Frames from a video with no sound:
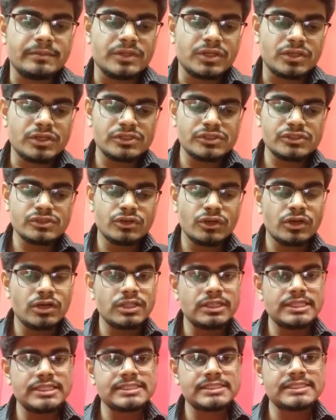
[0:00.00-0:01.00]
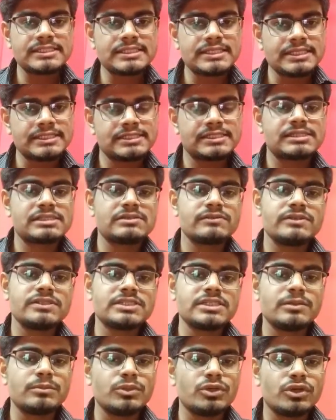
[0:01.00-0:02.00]
because all these tests which
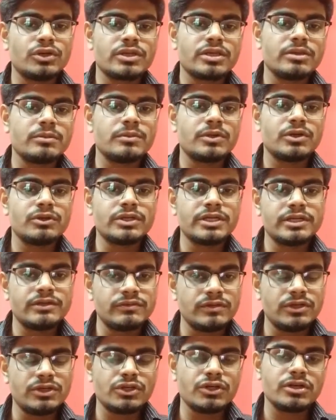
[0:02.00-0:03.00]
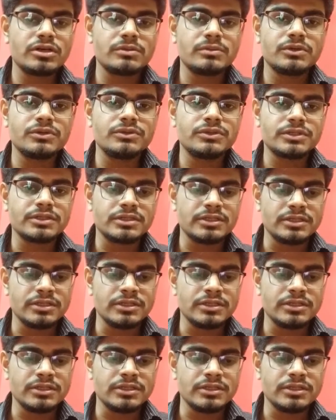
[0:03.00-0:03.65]
I'm talking about and we'll talk about